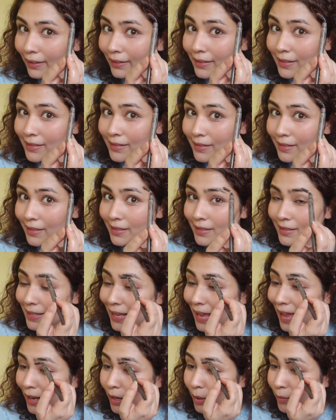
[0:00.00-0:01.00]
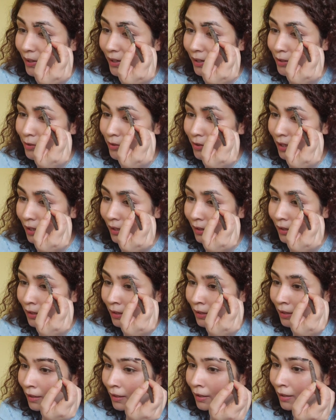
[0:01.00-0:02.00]
And this is aloe vera gel,
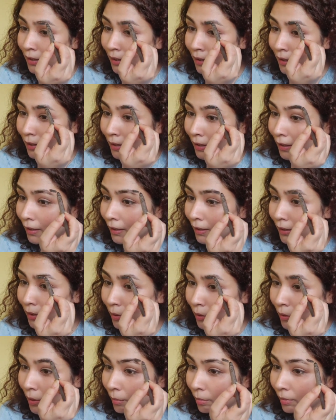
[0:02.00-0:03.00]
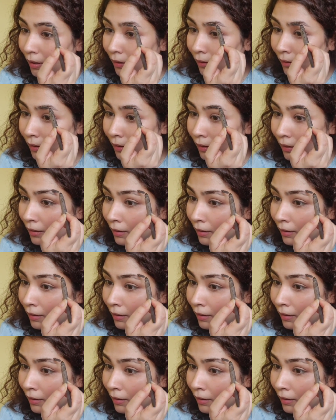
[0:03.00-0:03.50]
cocoa powder.